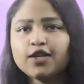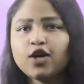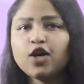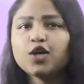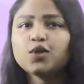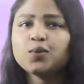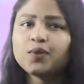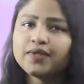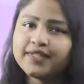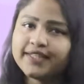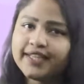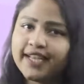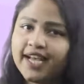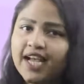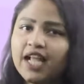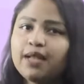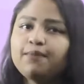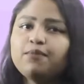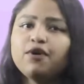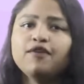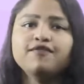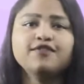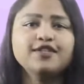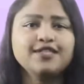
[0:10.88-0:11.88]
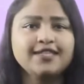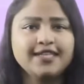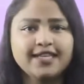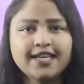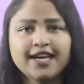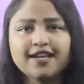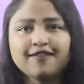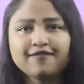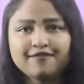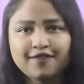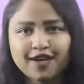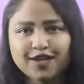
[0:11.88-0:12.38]
out with the help of the
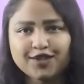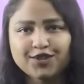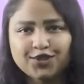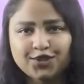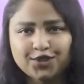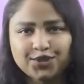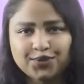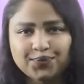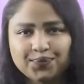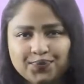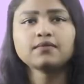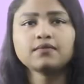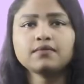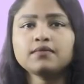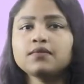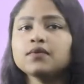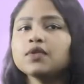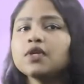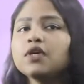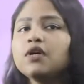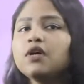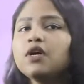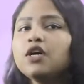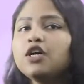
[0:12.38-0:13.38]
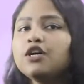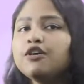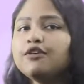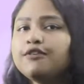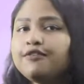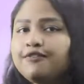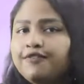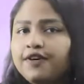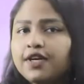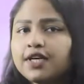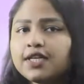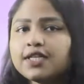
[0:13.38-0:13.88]
secant function.
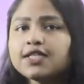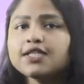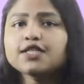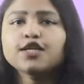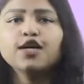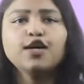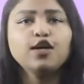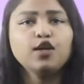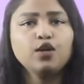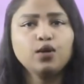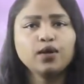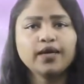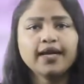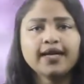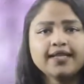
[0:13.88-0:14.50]
First, look